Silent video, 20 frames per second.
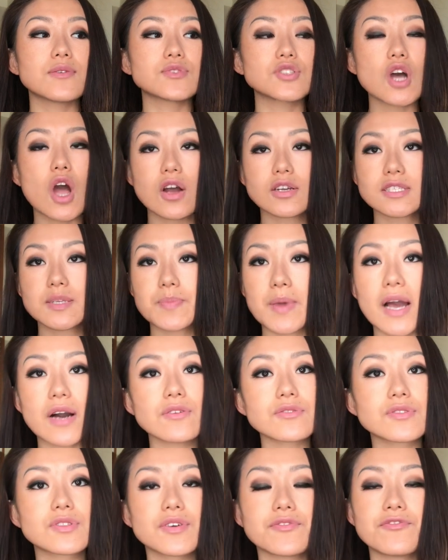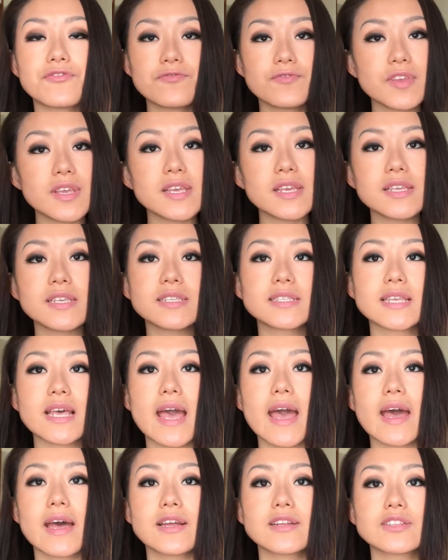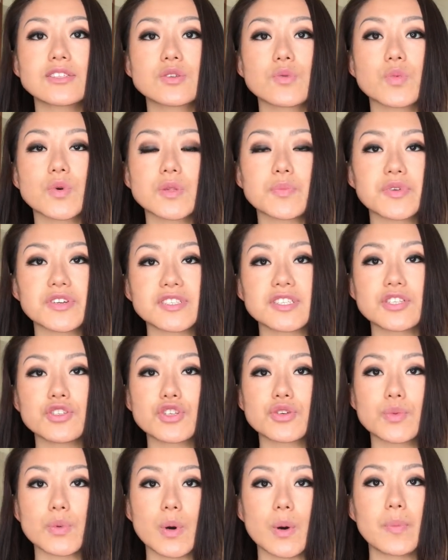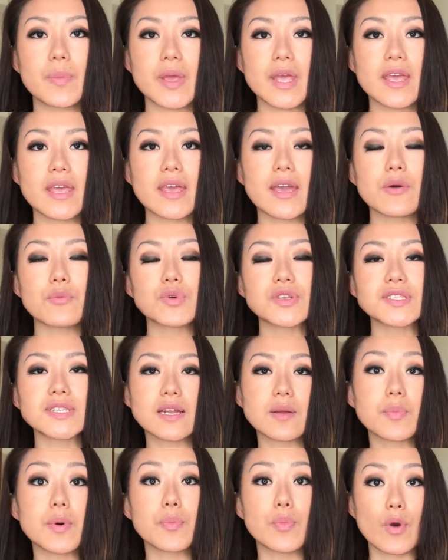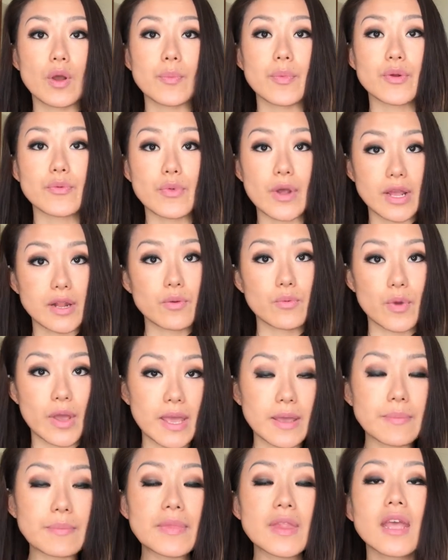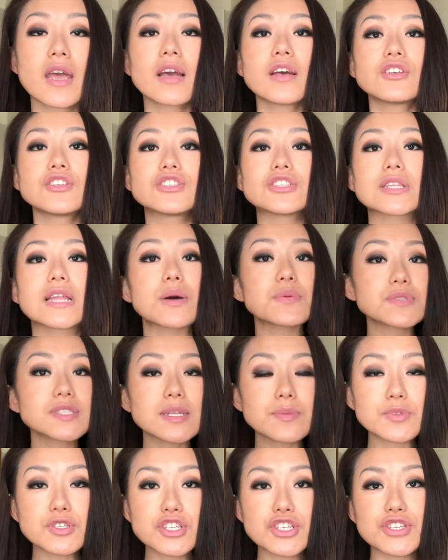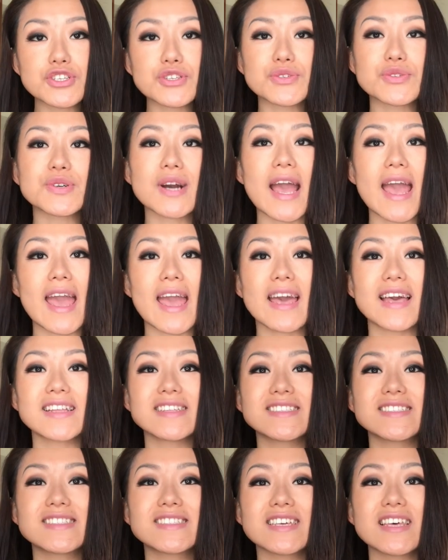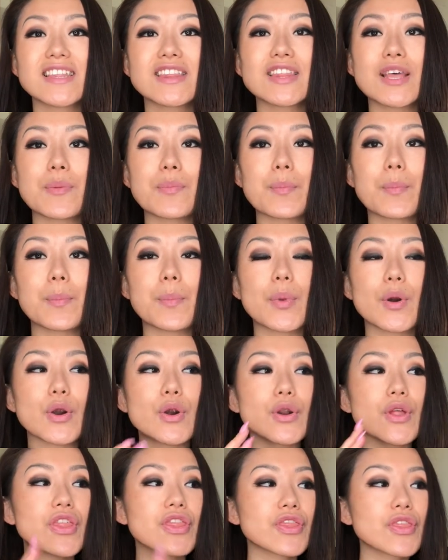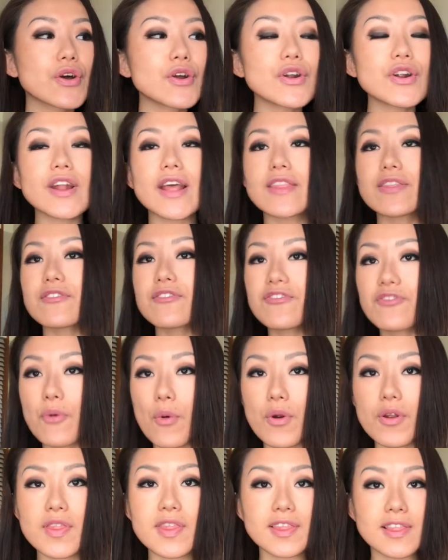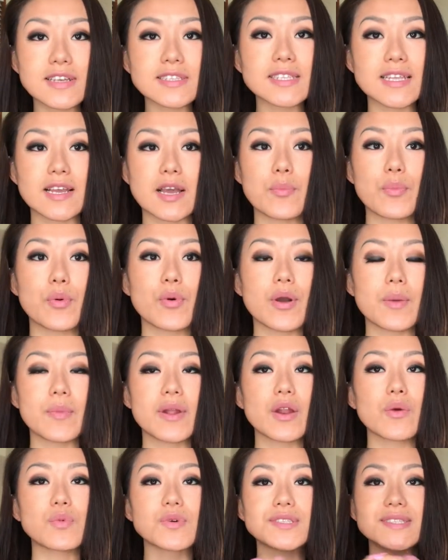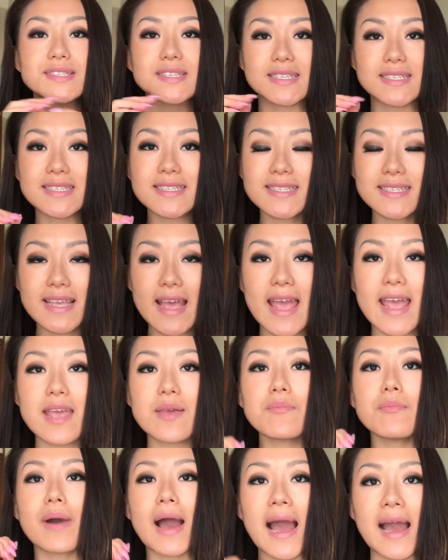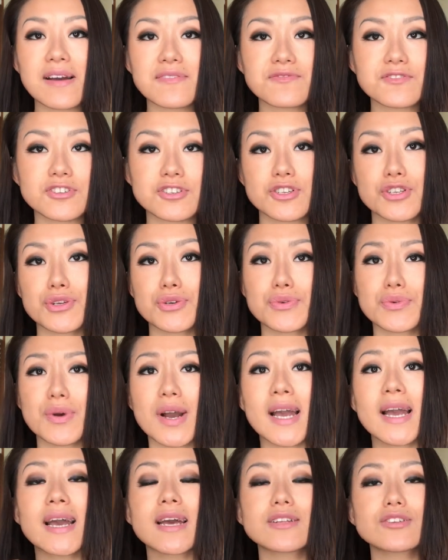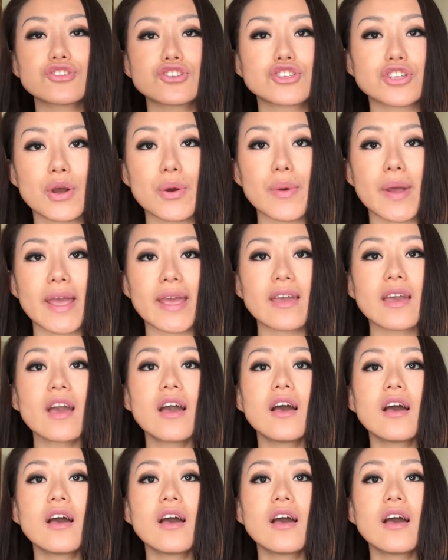talked about the fees and what the procedure will be. We set up appointment right away. So that was number two. And number third and the fourth listing appointment, it was the same afternoon. I had a showing